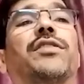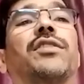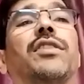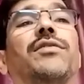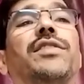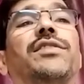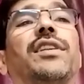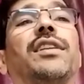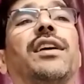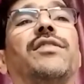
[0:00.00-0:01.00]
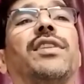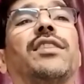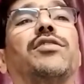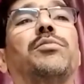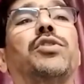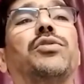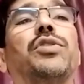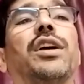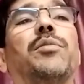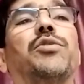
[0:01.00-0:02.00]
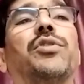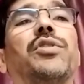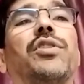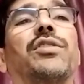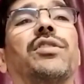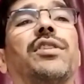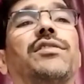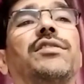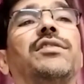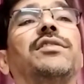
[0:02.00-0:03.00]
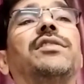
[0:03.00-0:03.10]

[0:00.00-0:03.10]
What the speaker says: personal vision, and flexible to adapt and organized,